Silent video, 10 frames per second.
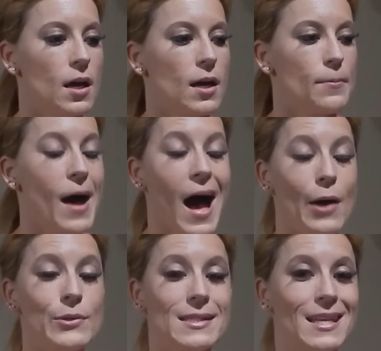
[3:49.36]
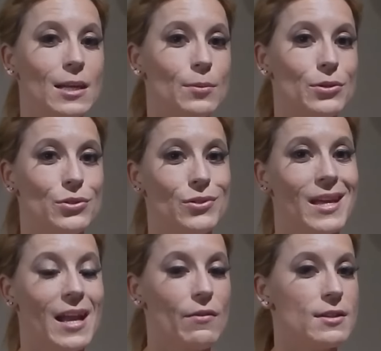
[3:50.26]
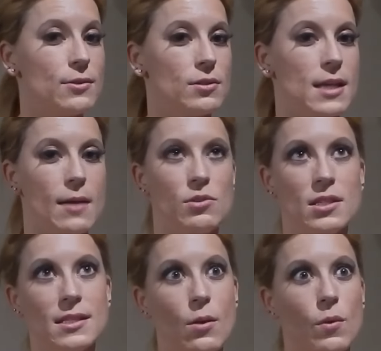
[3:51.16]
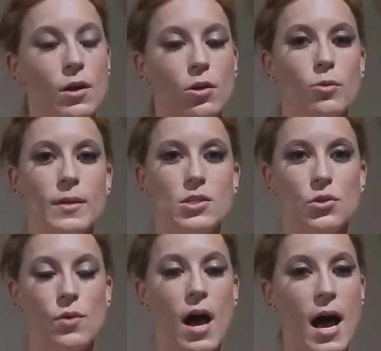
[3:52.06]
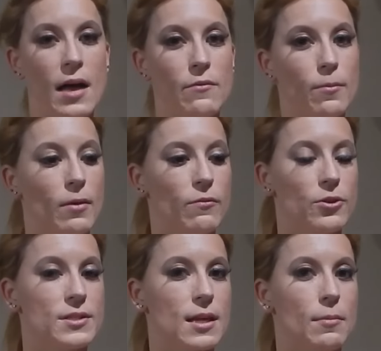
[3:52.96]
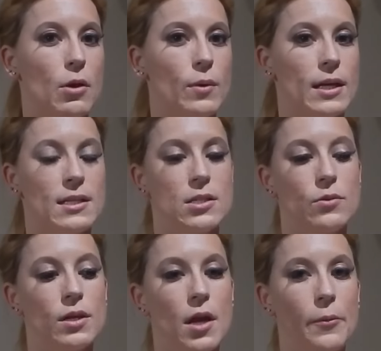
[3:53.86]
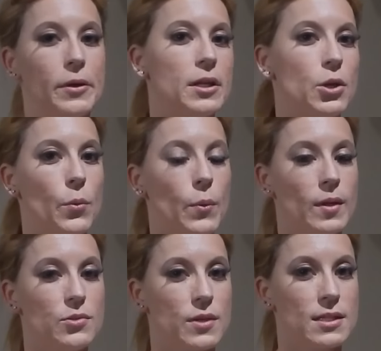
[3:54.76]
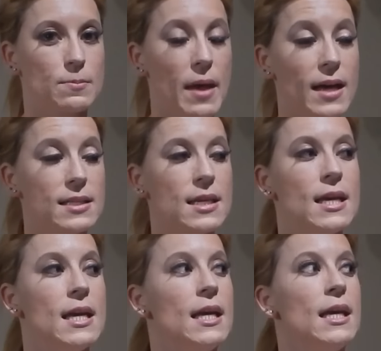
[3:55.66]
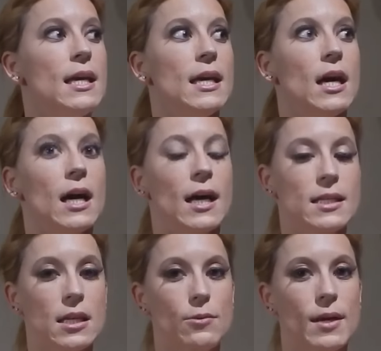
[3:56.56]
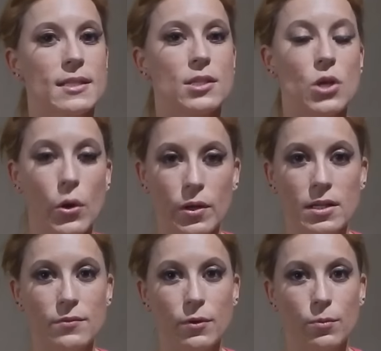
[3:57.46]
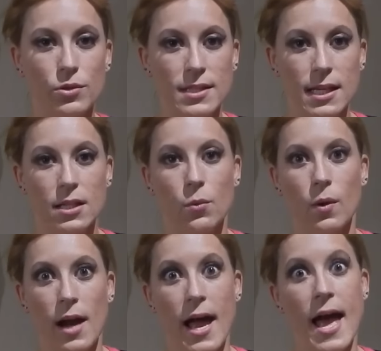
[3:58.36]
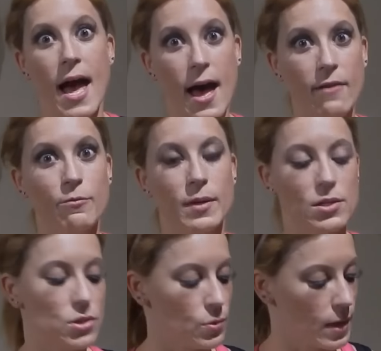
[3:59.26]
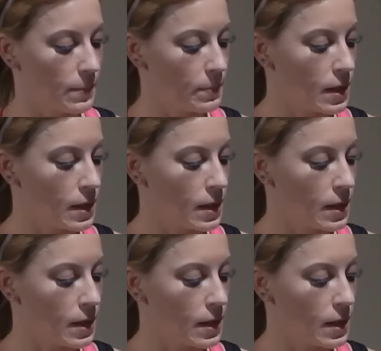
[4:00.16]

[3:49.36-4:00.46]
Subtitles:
I was not able to do that every single time just because I went a little bit too high for my first time going into it, not really knowing what to expect. I'll tell you what, it's a totally different routine than what I have been doing.